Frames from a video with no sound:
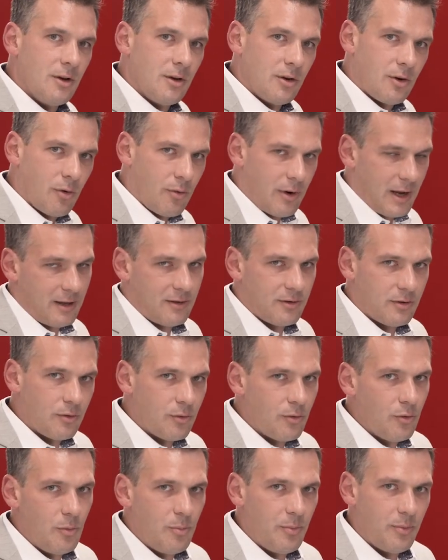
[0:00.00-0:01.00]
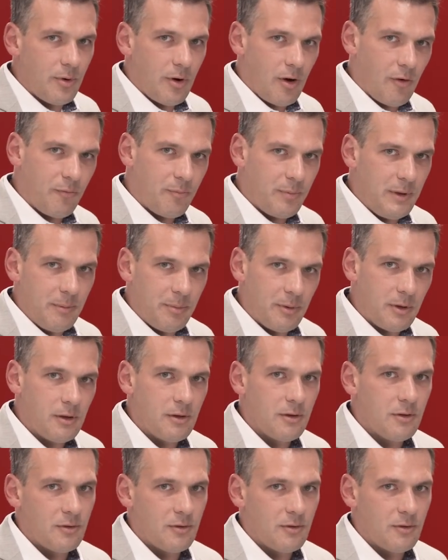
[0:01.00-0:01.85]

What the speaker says: correct group of people,